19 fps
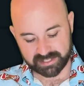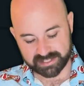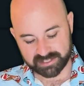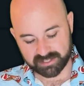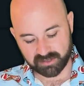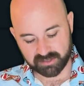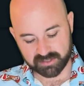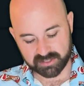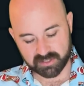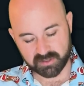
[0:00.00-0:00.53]
it's
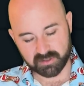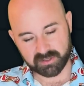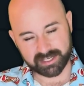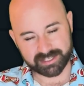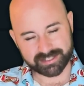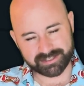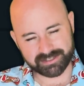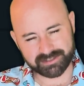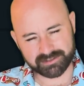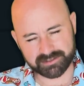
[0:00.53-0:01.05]
also
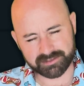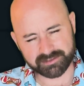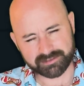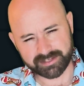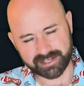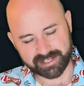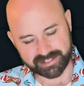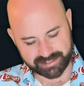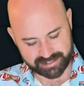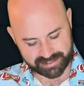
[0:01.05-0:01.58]
like, you know,
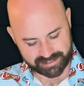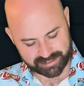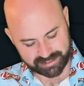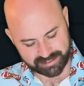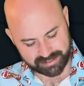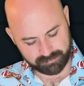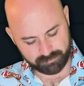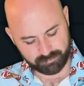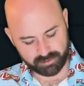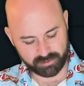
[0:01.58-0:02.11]
nice and
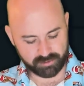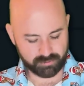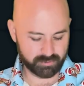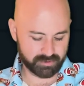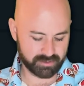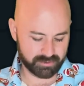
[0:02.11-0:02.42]
simple.